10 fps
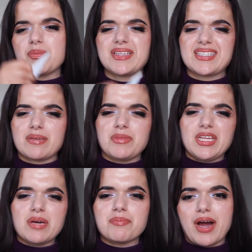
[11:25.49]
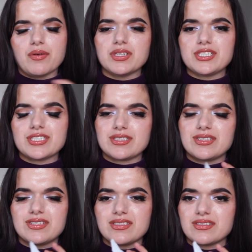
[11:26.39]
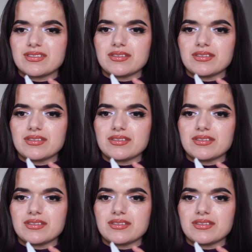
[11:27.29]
but something about it just